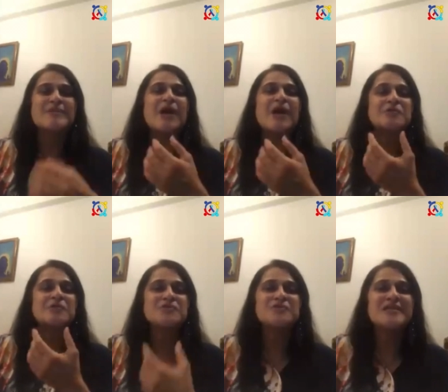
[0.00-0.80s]
How do you
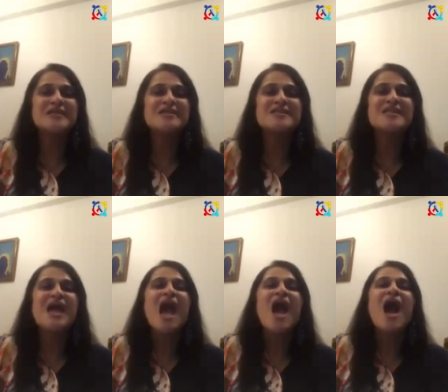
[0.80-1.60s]
do the yes?
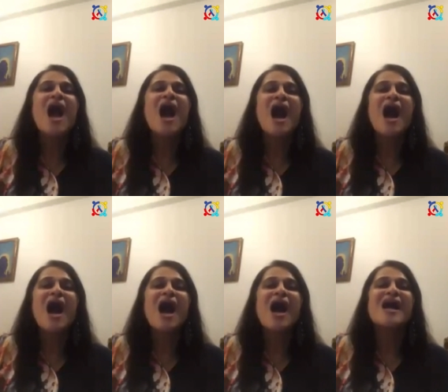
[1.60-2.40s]
Ah.
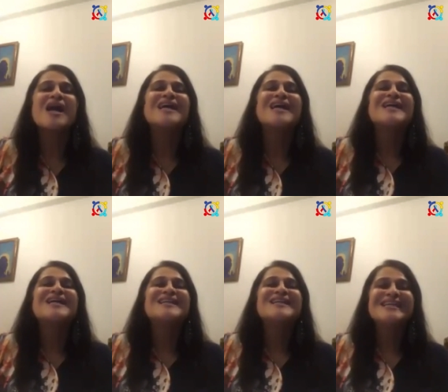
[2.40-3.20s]

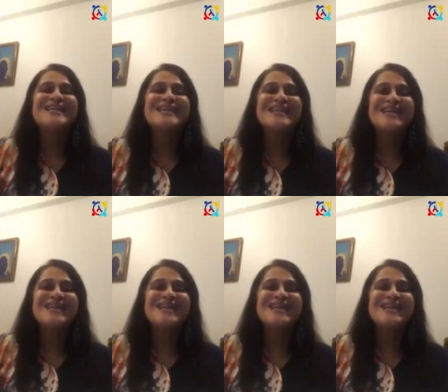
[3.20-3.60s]
Yes.